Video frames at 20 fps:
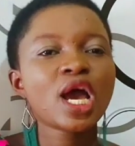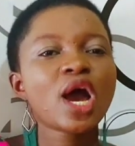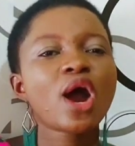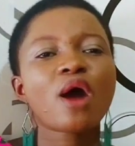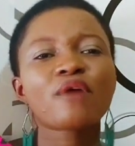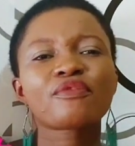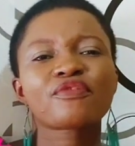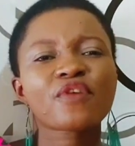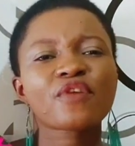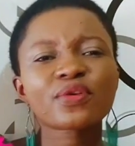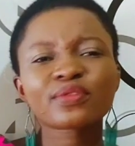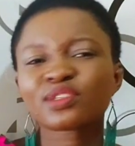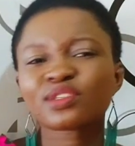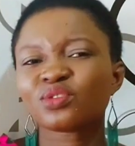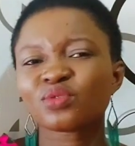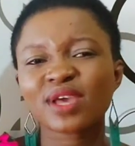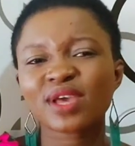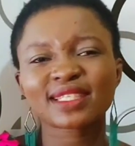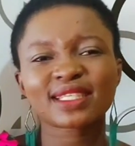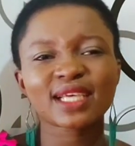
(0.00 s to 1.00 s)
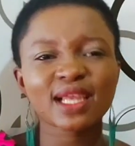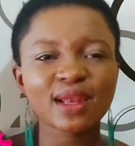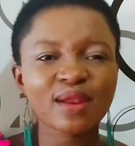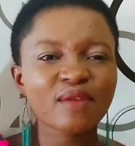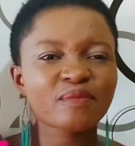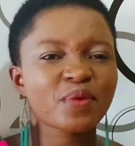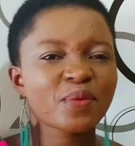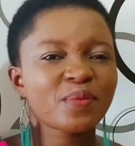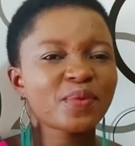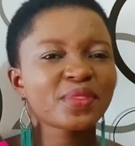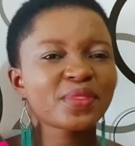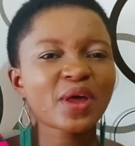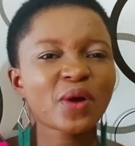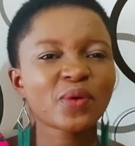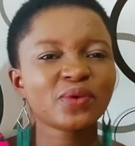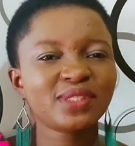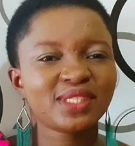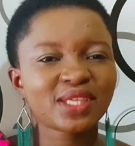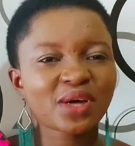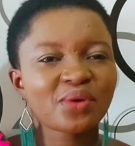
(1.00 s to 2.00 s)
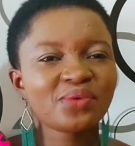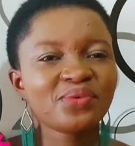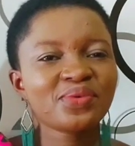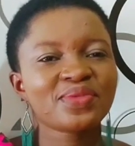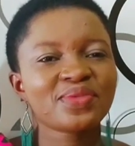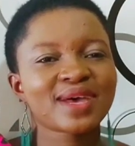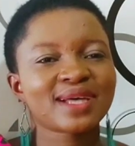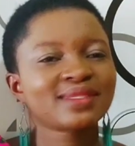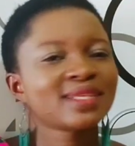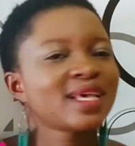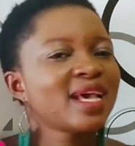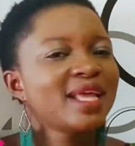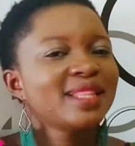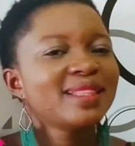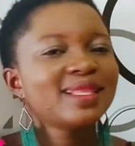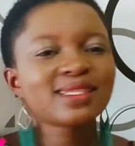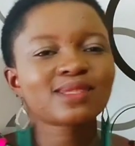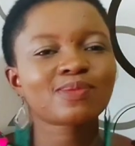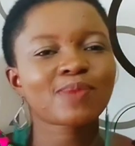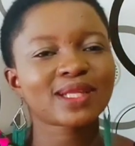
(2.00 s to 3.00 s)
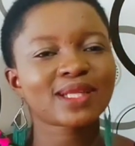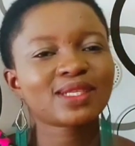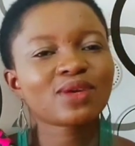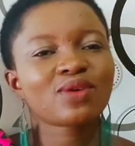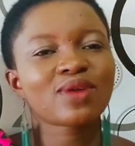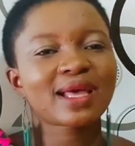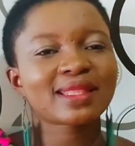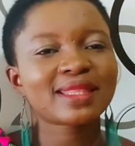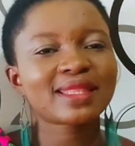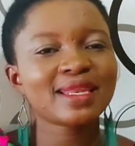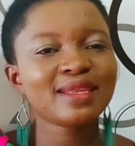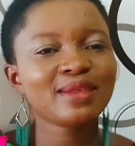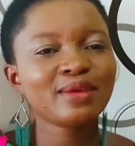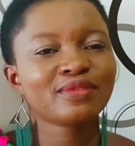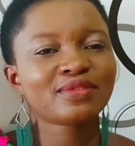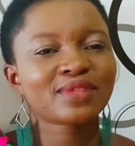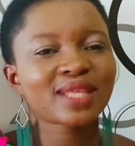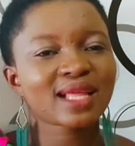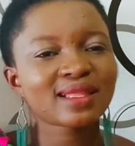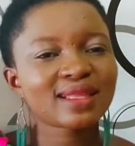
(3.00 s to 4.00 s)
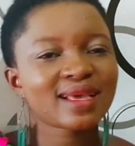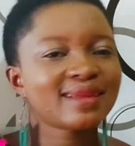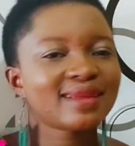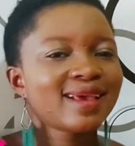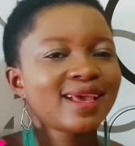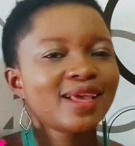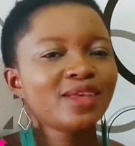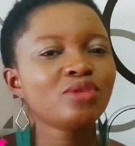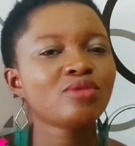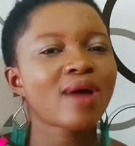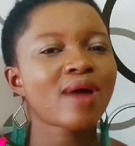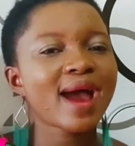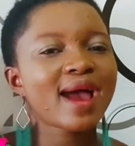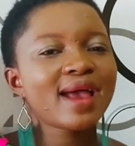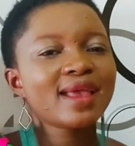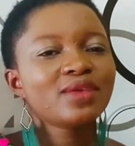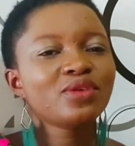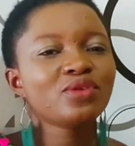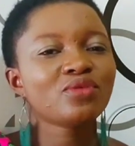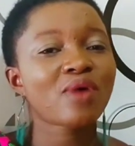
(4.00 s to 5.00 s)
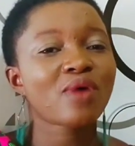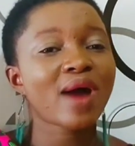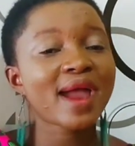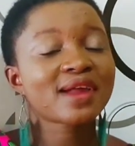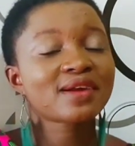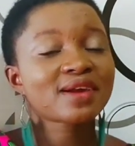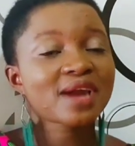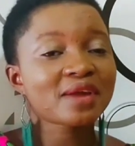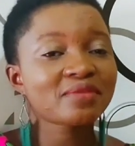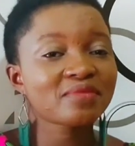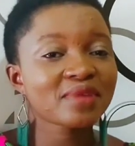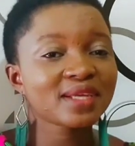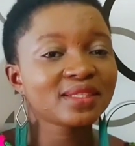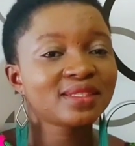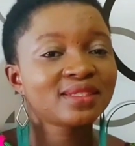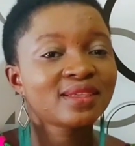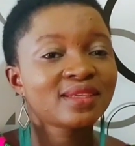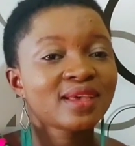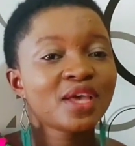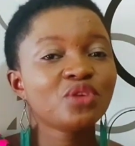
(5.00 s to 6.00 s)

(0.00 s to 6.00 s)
of course you get a lot of people that will tell you that this particular thing you've started you are you are a graduate